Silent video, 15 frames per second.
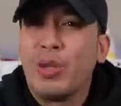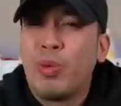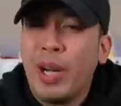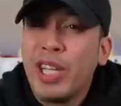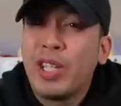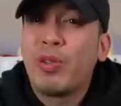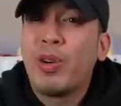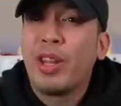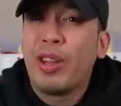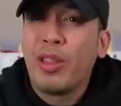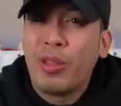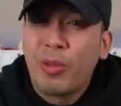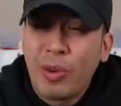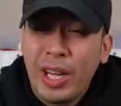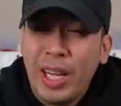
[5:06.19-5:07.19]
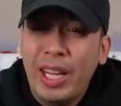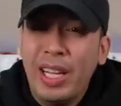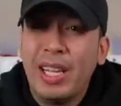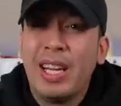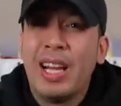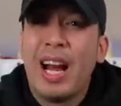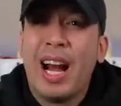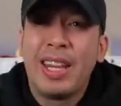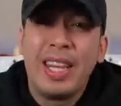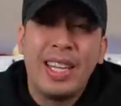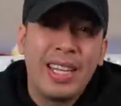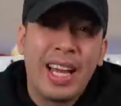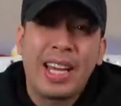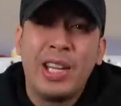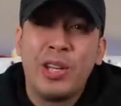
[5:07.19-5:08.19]
twenty twenty-three, I
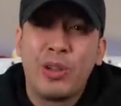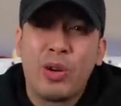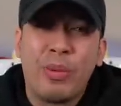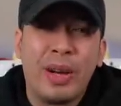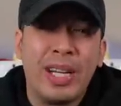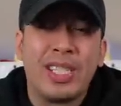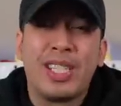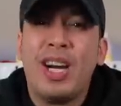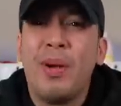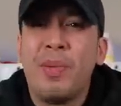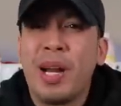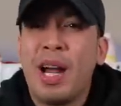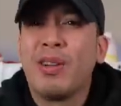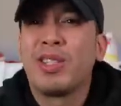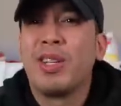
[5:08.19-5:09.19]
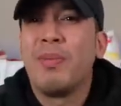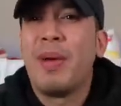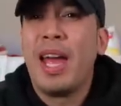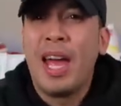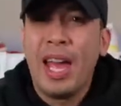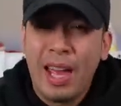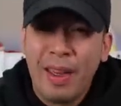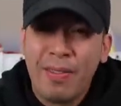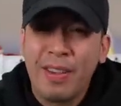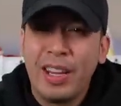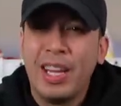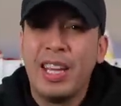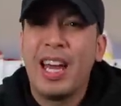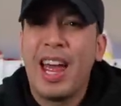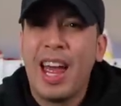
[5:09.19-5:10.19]
think Nike Jordan Brand is coming out some
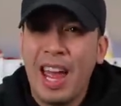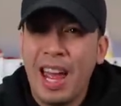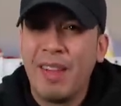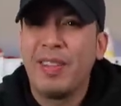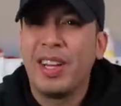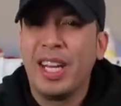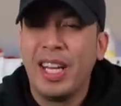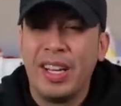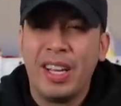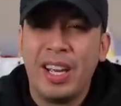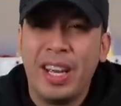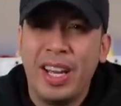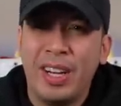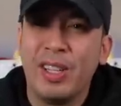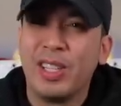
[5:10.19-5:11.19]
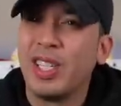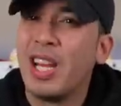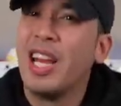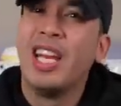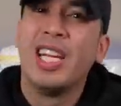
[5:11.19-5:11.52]
heavy, heavy hit hitters,